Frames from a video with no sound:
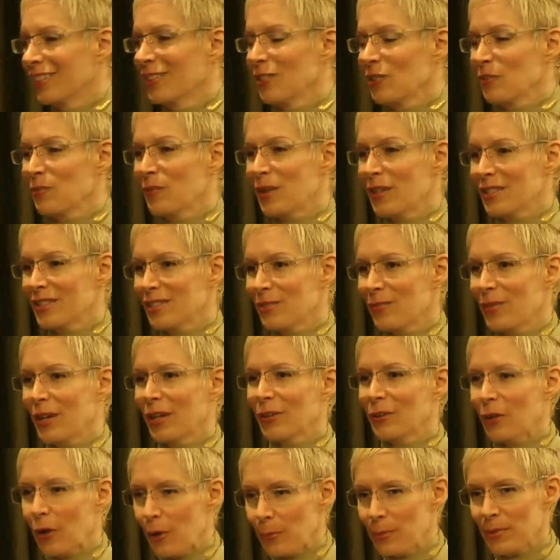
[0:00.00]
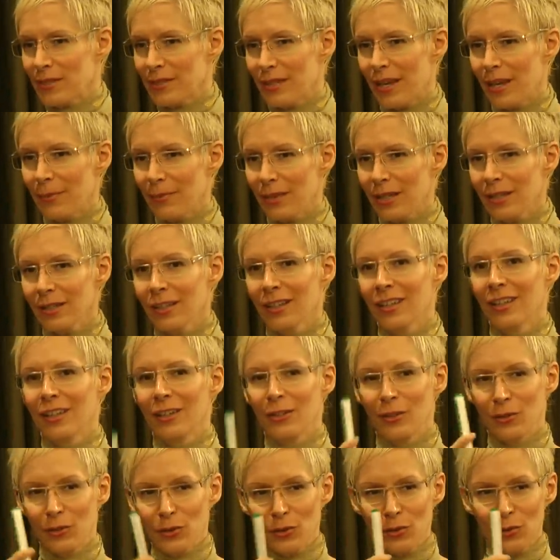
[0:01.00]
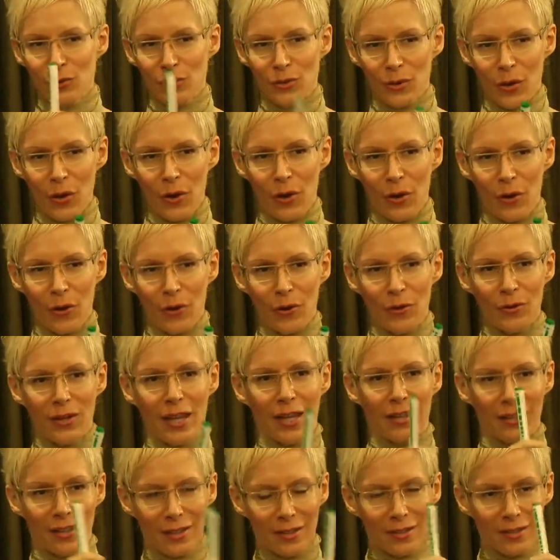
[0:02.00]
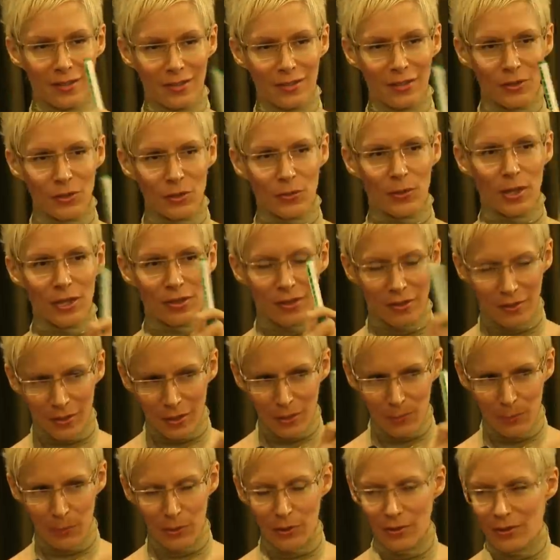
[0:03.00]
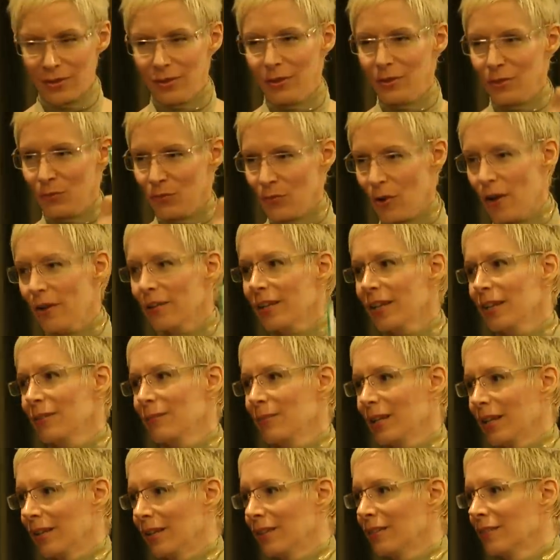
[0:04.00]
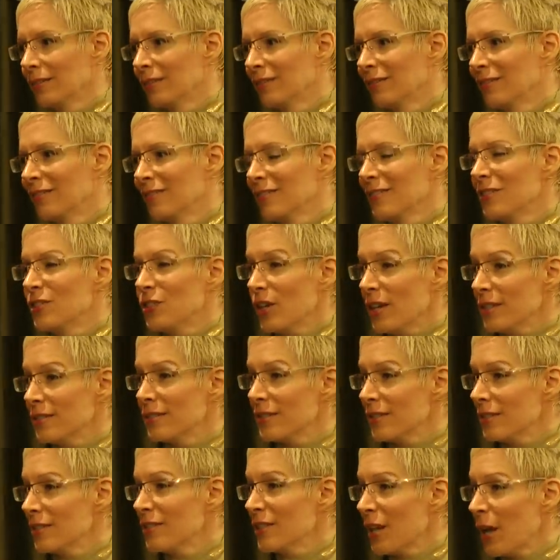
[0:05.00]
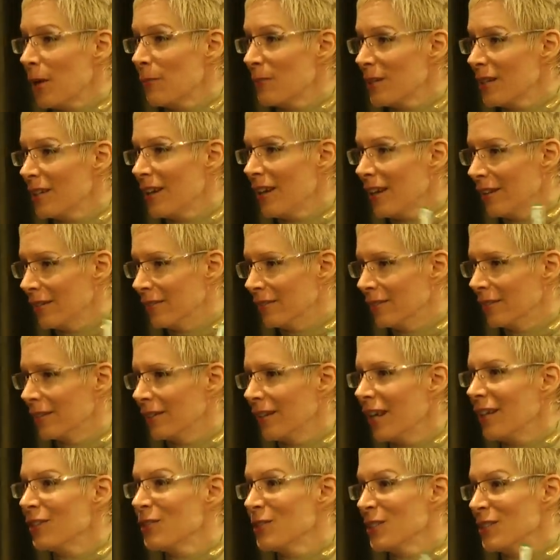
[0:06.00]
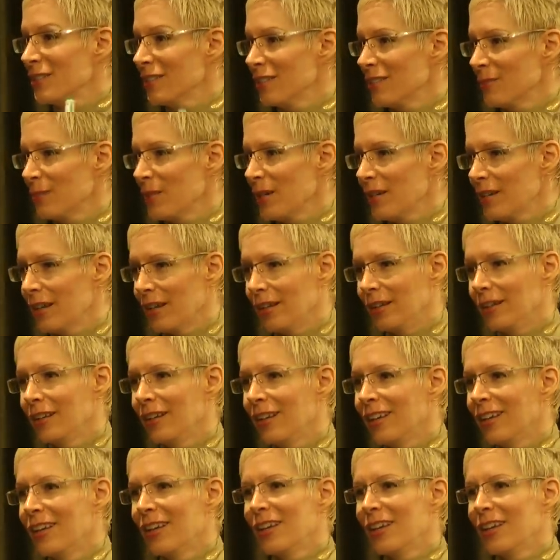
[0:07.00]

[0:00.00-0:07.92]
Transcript: You must demand. Karuppaswamy, you know that in this situation, this person is wronging me. Justice shall be done. Let justice be done.